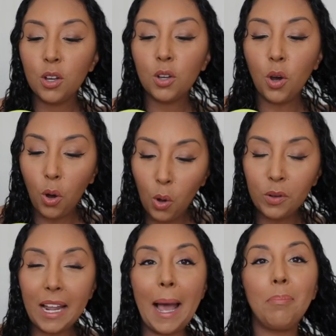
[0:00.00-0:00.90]

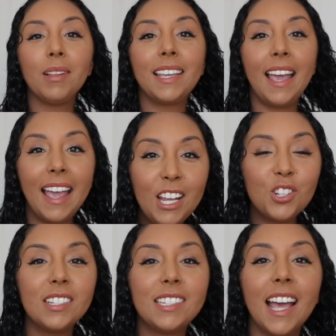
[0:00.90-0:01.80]
Cold
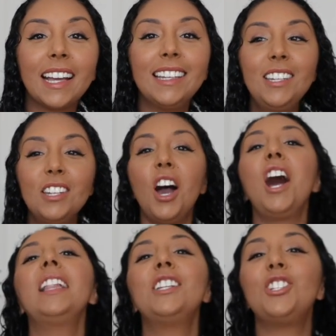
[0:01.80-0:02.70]
application technology.
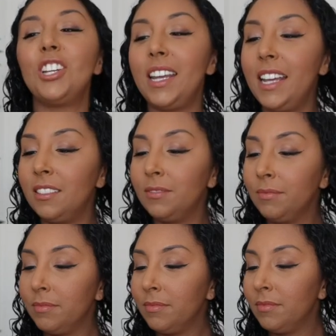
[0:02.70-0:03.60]
I
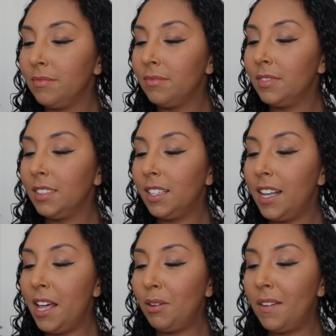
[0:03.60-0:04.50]

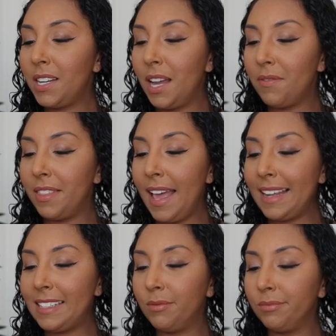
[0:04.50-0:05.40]
don't have time for
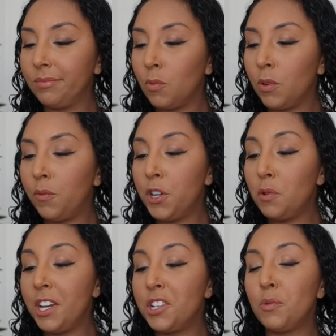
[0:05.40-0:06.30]
that.
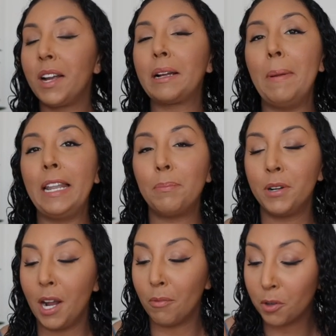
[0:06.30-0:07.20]
Refrigeration recommended but
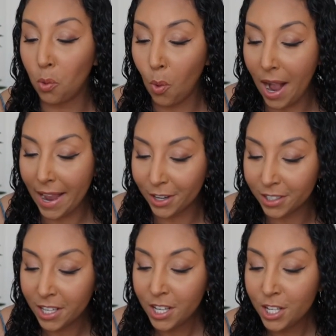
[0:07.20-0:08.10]
not required.
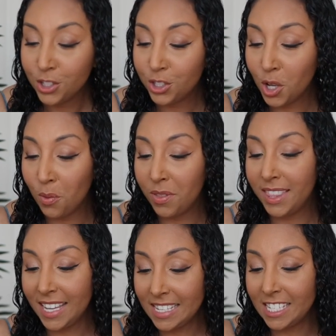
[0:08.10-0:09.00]
So
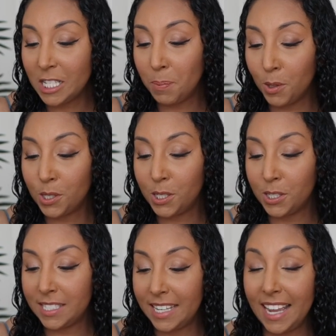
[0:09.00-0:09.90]
this is supposed to
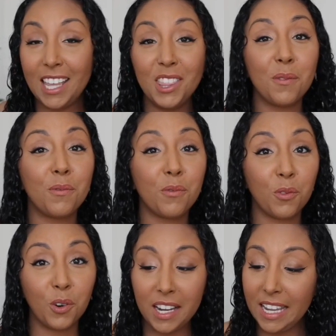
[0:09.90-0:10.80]
stay in the
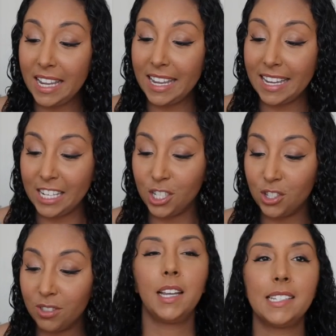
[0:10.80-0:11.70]

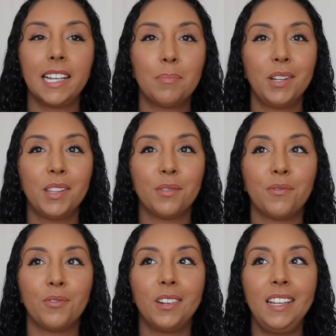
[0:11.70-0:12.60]
fridge. Guess I could put it in the
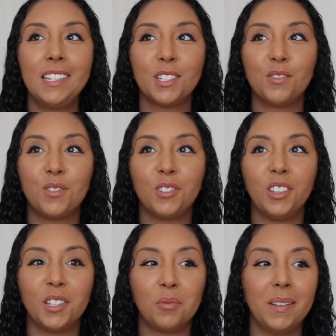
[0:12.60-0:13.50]
freezer for a
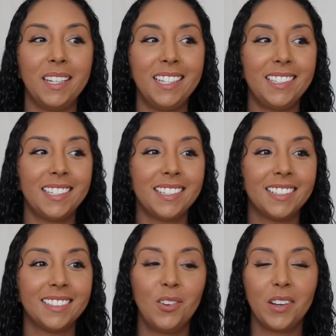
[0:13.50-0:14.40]
little bit.
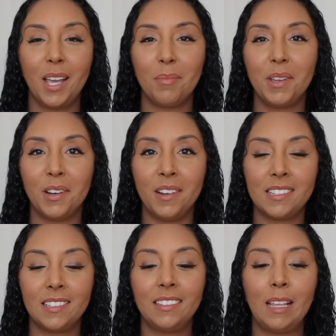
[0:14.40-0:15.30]
Okay, I'm
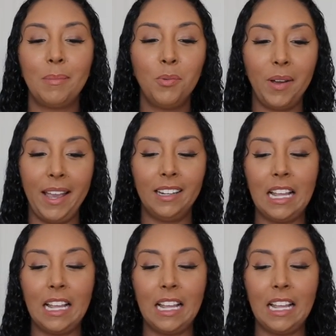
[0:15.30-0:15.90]
curious. Let me wait.